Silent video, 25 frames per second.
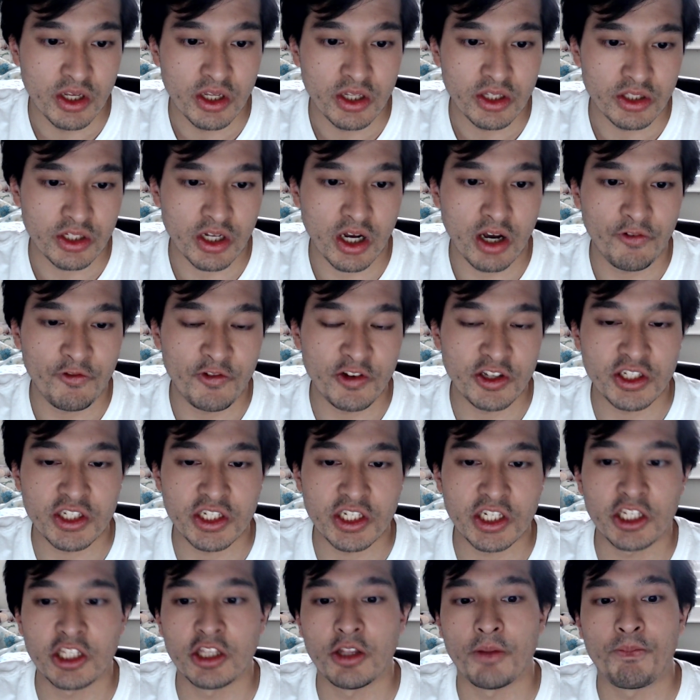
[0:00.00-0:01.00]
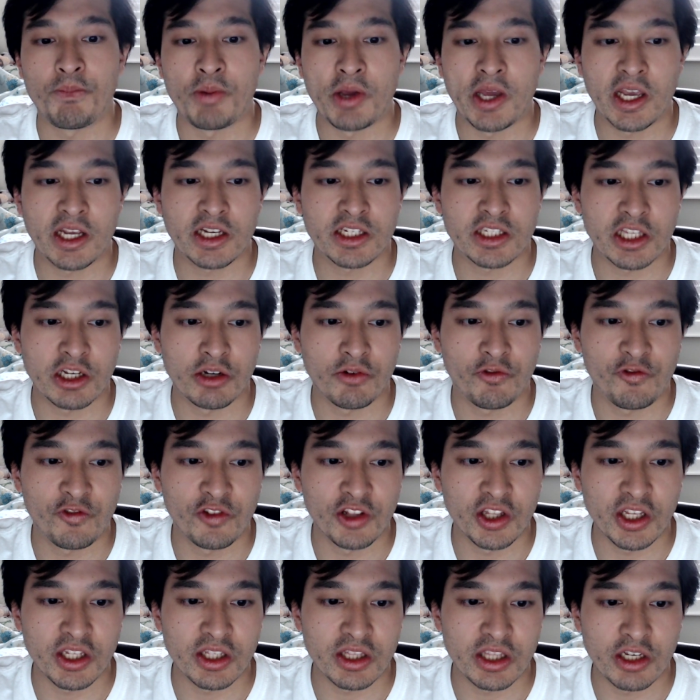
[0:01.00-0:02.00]
dolphins see the pigs, they'll
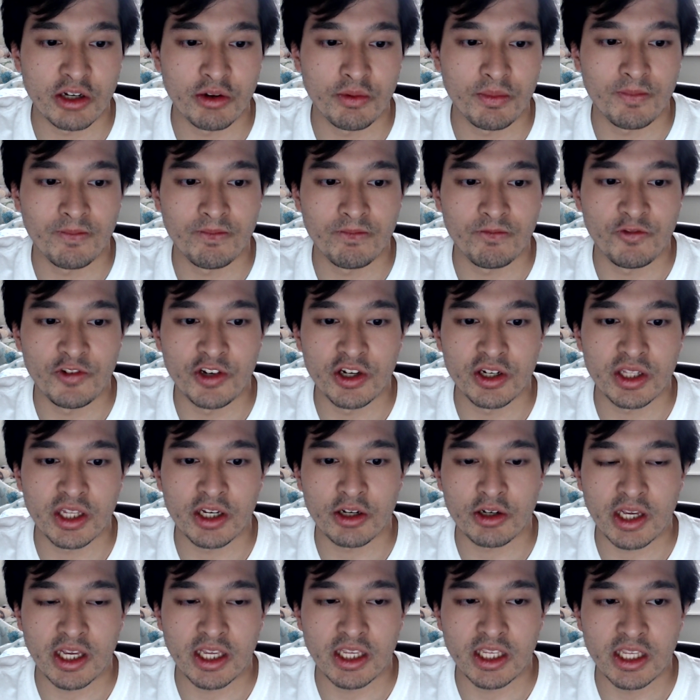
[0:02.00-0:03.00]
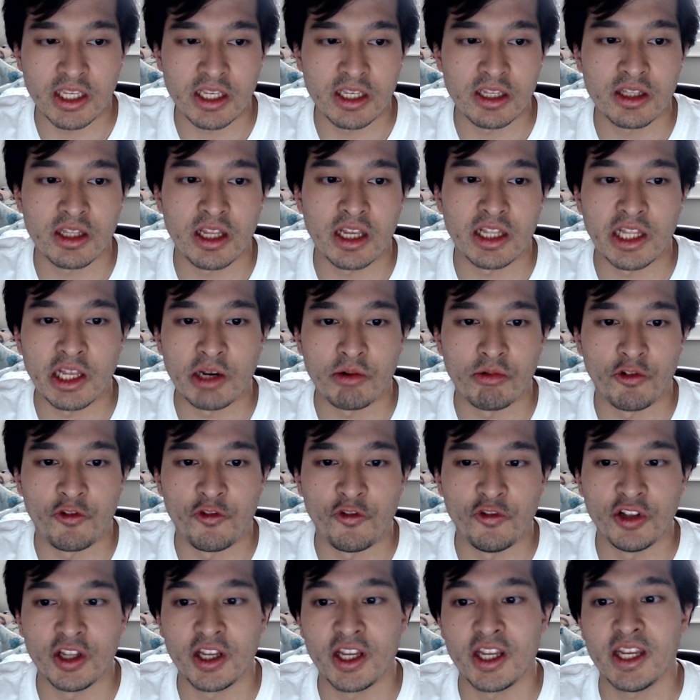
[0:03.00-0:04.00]
fear they'll get eaten, and they will
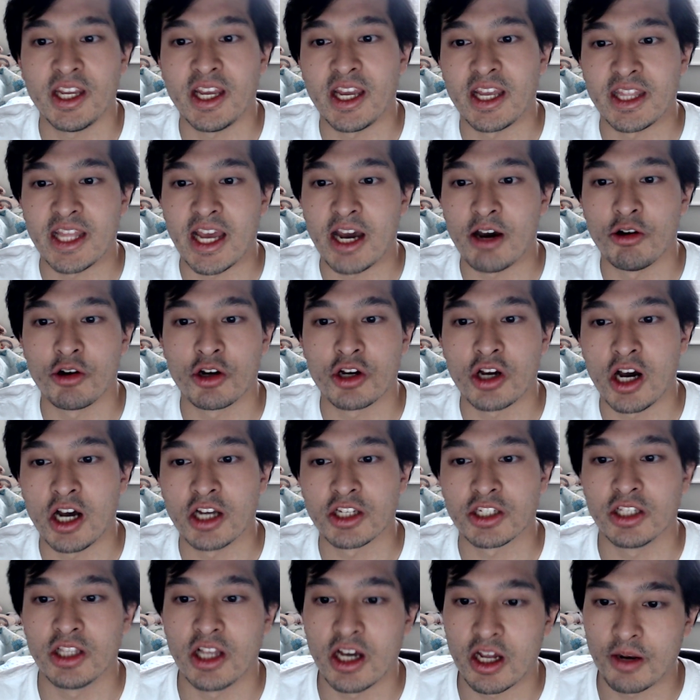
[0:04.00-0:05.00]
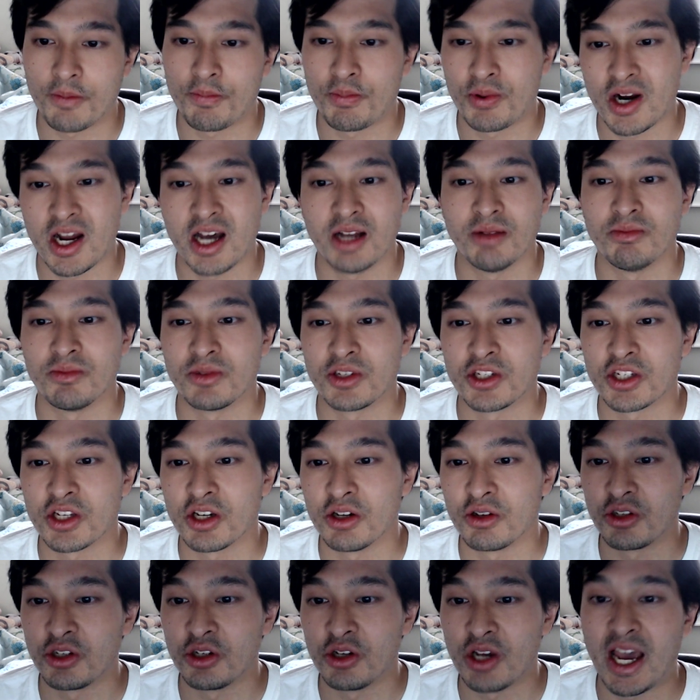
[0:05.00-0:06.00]
flee, and that will cause a lot of problems. So
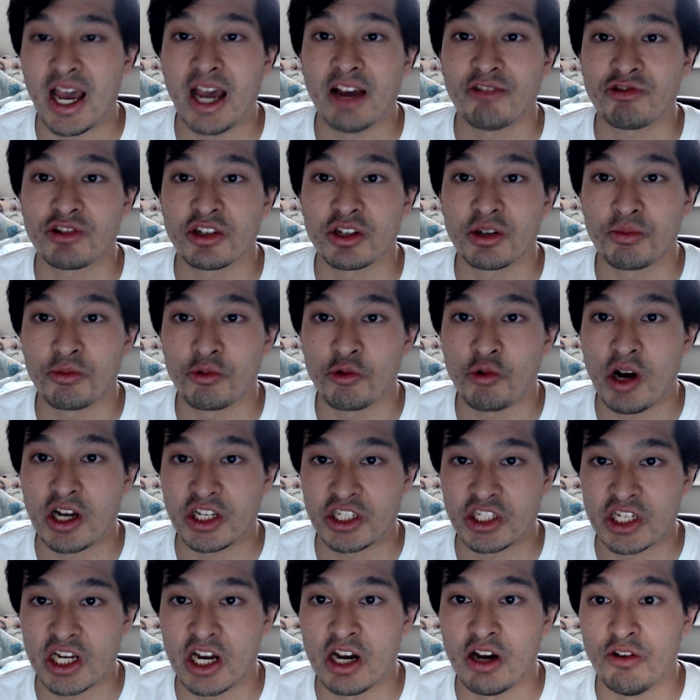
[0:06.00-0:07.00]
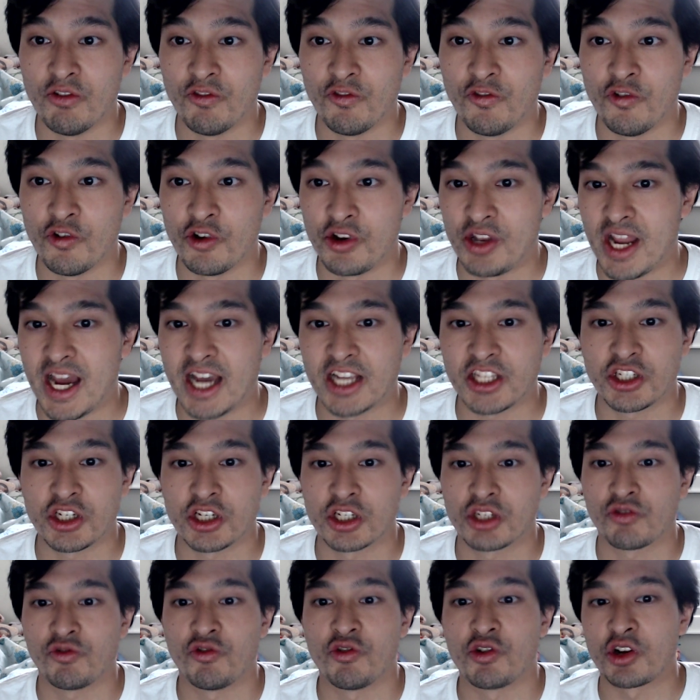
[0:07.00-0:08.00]
you have to watch out for not
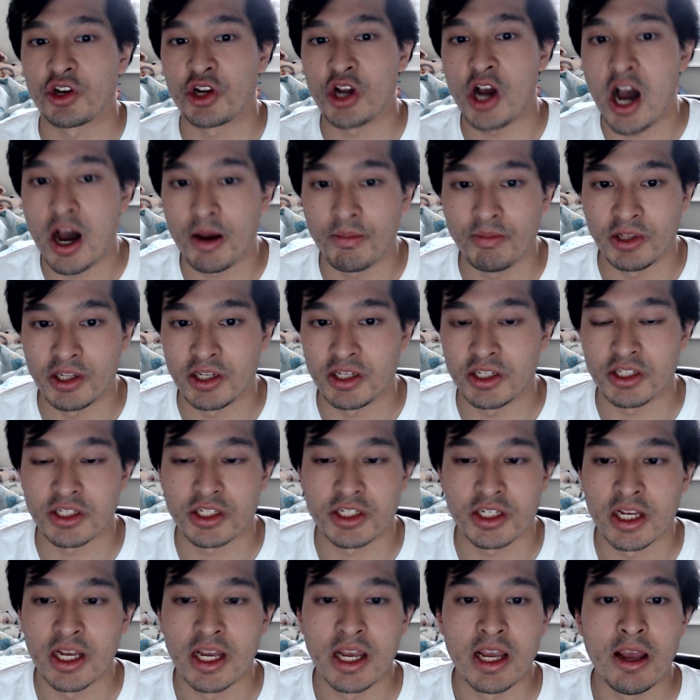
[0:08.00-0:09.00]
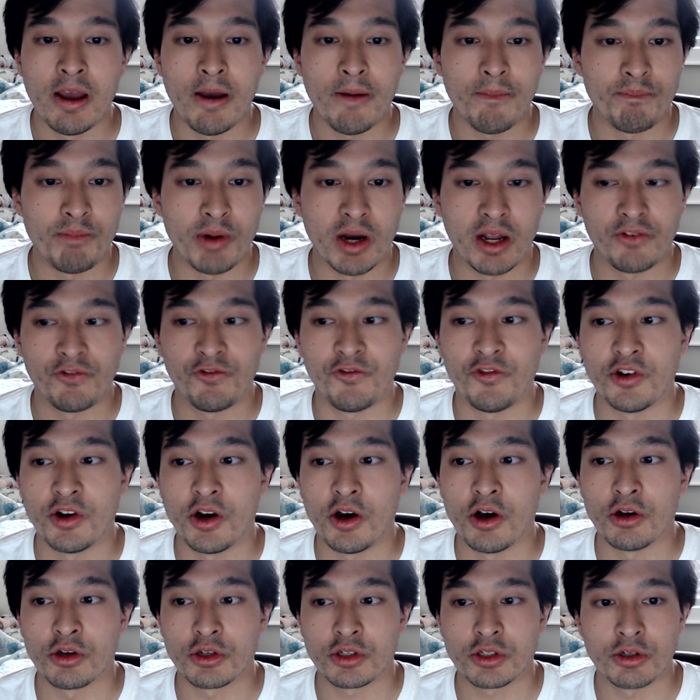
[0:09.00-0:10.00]
just for goblins, but for
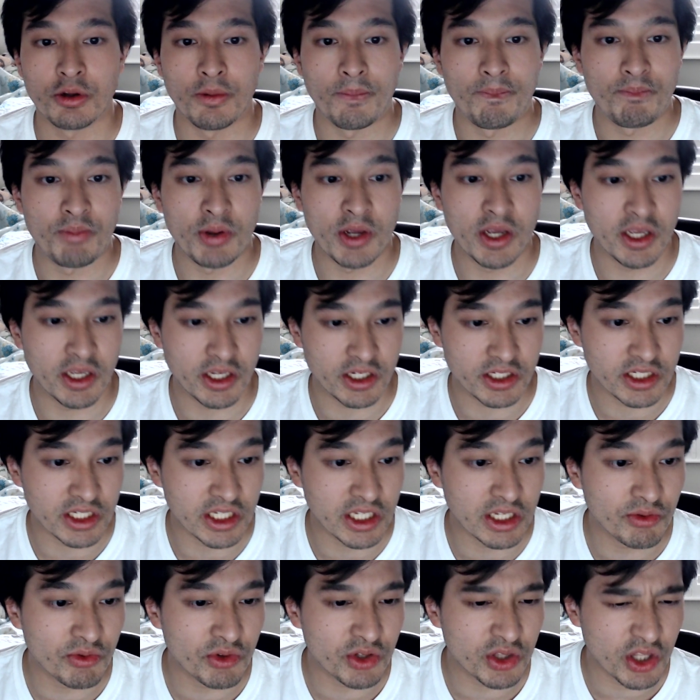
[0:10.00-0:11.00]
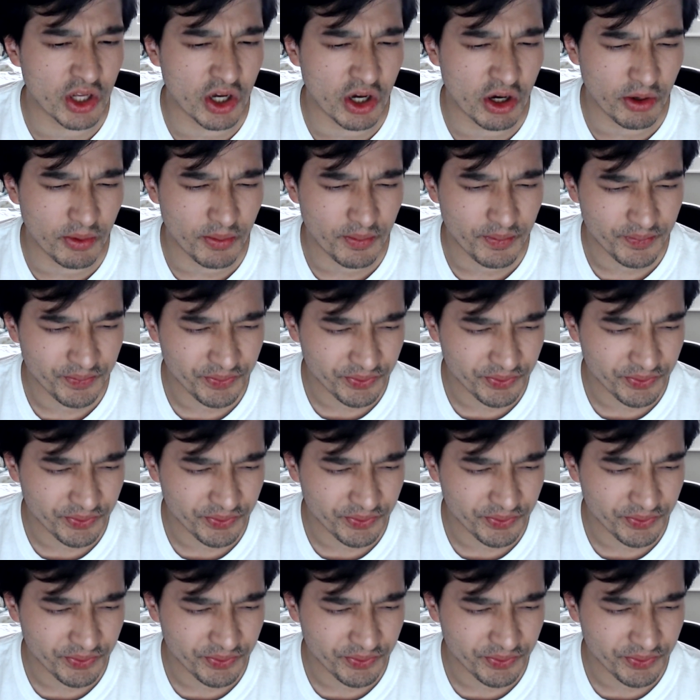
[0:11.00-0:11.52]
also pigs. Even though